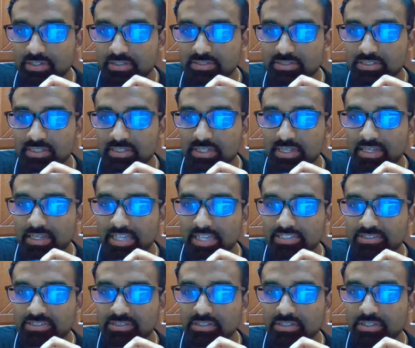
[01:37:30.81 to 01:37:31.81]
University of
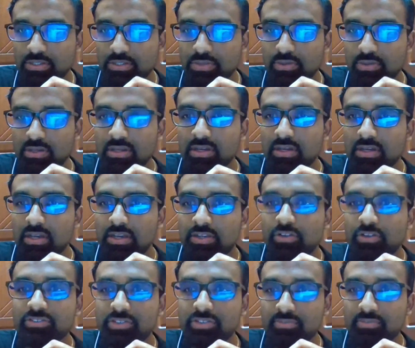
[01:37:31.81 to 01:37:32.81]
London external degree program
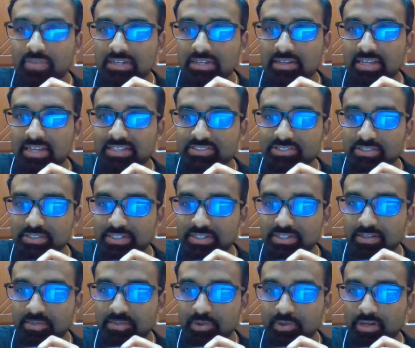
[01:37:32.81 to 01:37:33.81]
with third class honors,
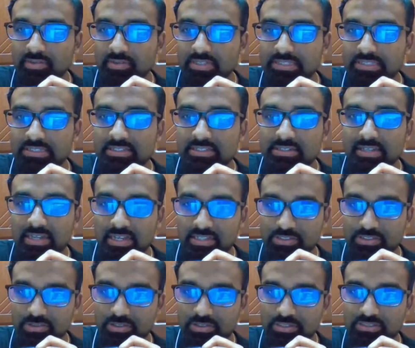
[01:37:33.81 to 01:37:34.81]
resulting
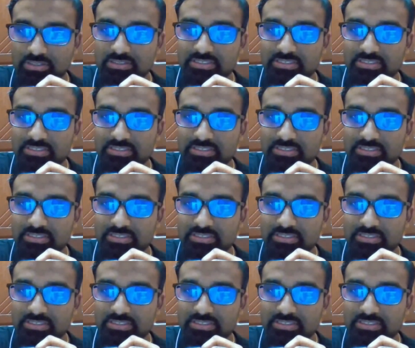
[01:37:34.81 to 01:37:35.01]
in